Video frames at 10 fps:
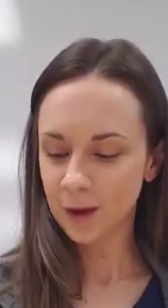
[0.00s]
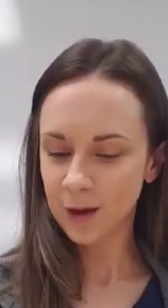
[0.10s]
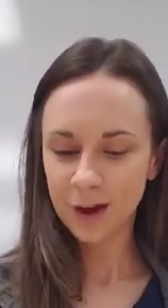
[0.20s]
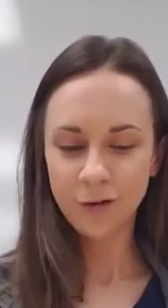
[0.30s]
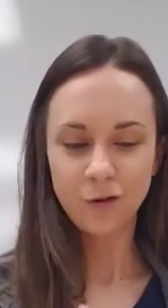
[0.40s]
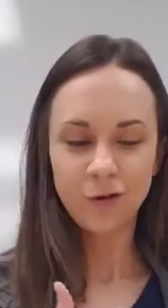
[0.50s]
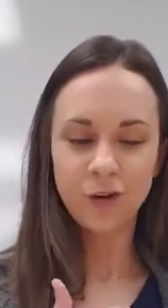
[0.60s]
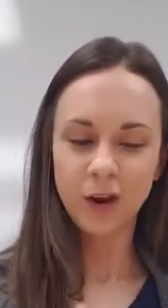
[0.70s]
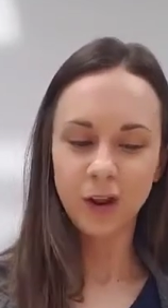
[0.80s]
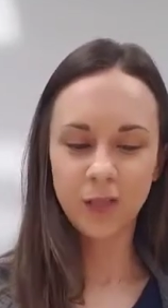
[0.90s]
As
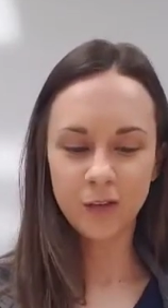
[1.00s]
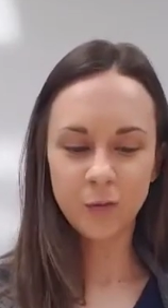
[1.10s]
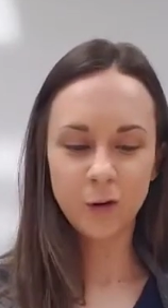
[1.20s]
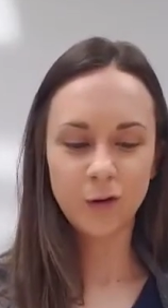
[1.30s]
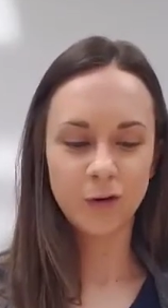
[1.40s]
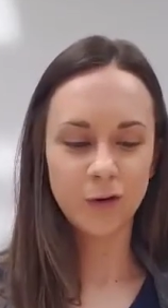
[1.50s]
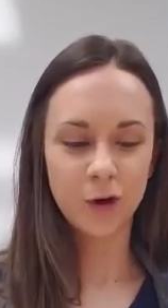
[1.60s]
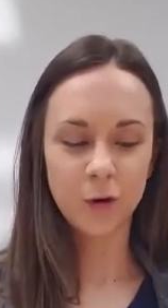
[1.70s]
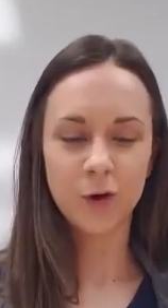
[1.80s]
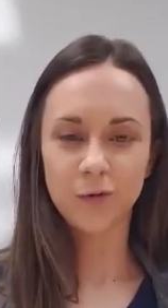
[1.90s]
you're studying this one, you
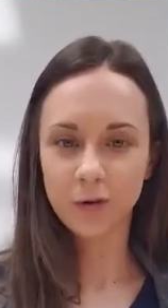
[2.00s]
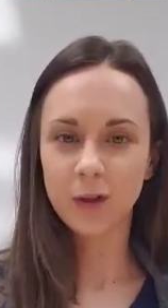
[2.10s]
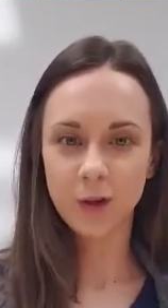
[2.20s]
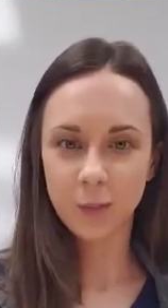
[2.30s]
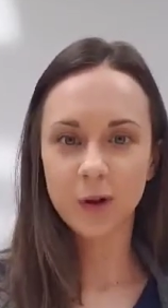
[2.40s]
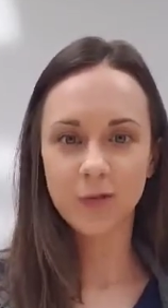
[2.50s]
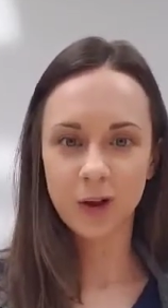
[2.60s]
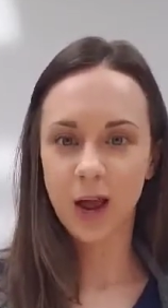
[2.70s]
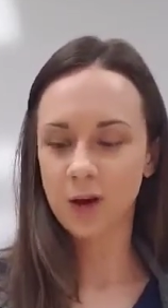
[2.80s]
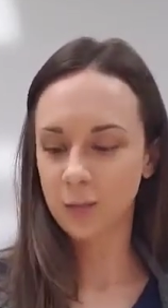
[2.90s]
should go over a little bit
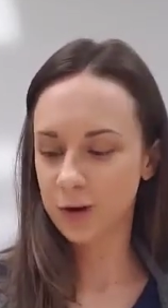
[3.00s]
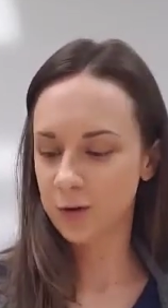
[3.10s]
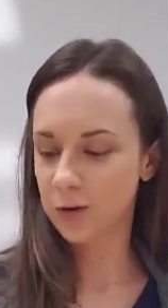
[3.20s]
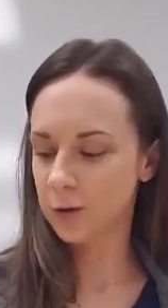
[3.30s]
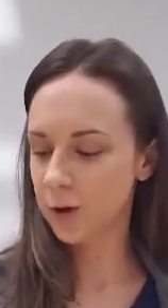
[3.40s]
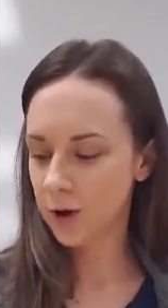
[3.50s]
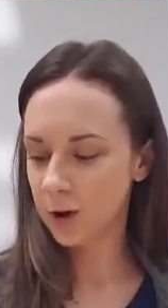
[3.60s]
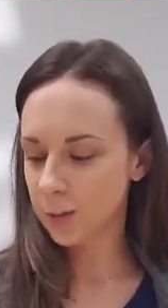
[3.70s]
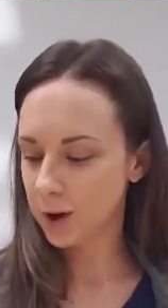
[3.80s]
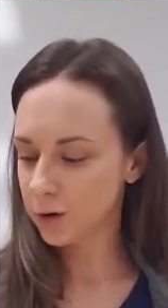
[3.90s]
of anatomy too.
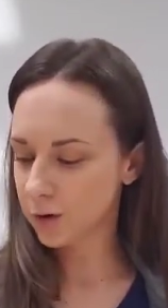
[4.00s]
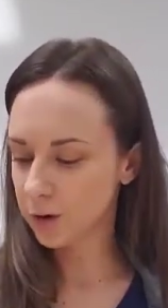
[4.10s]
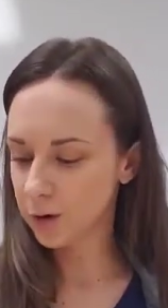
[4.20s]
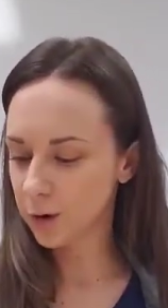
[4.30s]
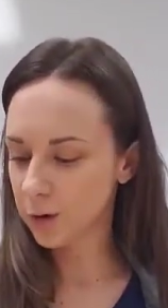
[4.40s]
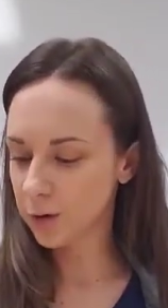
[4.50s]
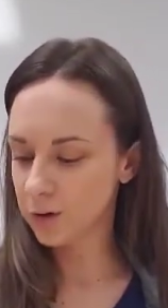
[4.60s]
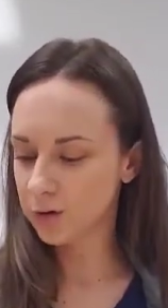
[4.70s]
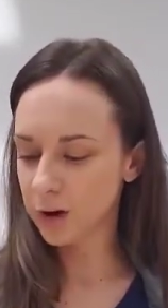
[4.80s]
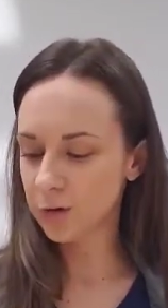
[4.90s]
Make sure you know
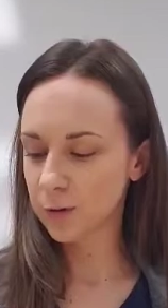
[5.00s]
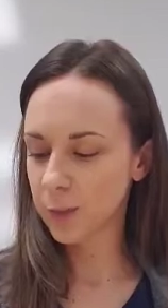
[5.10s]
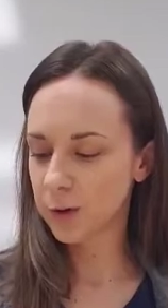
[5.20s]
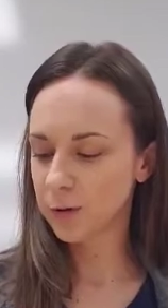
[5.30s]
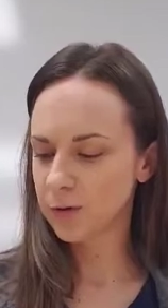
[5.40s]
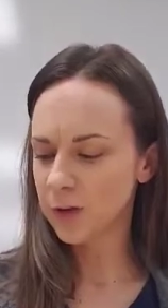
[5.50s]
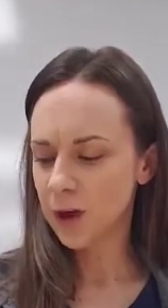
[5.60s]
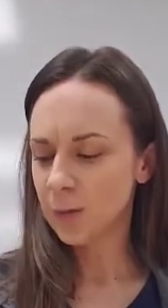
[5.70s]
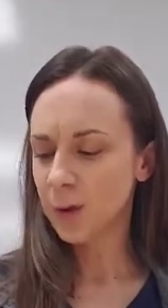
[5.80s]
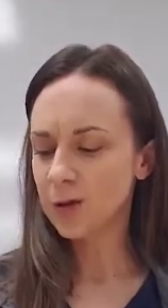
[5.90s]
those facial
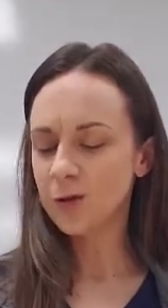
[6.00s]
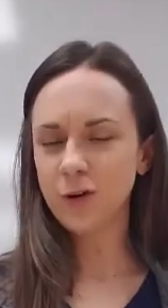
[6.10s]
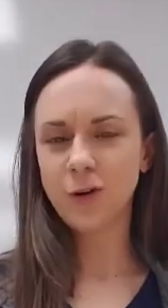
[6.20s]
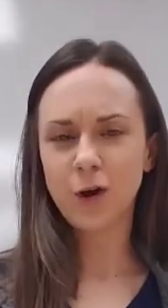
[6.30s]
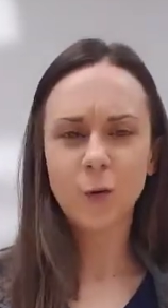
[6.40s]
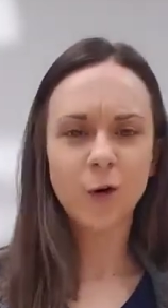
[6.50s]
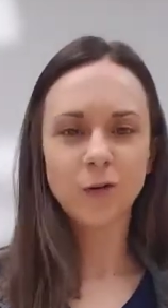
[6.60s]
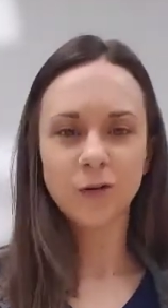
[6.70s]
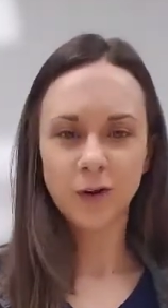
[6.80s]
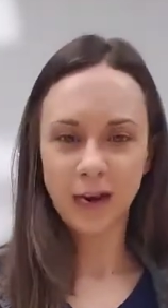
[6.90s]
bones. Make sure you know
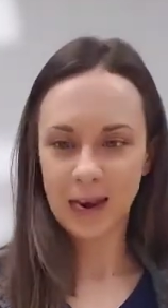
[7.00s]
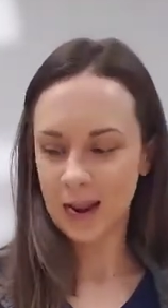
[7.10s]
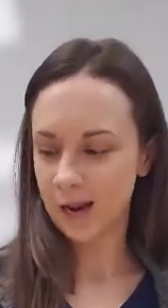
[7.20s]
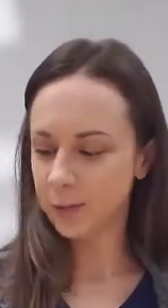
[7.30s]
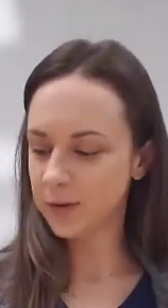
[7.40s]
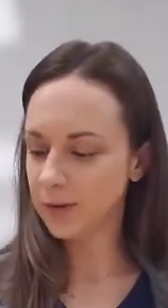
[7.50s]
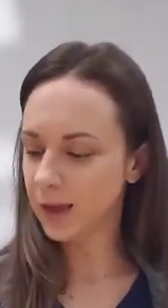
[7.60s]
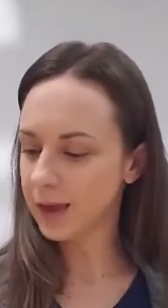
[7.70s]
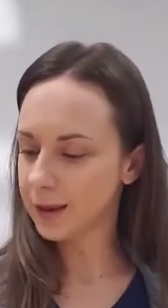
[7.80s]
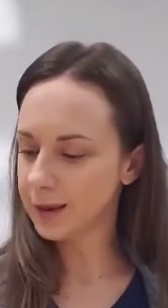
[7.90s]
alternate
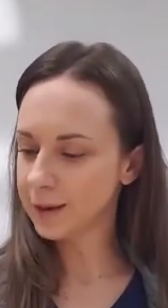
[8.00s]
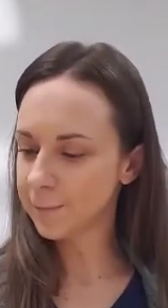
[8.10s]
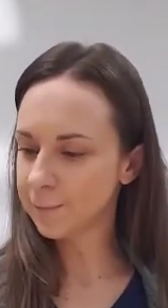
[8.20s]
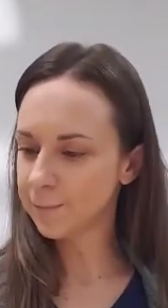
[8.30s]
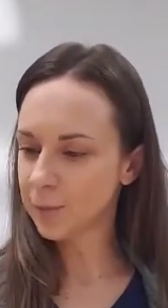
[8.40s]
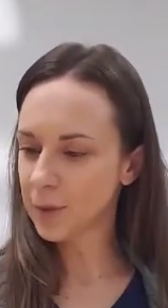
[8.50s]
names, like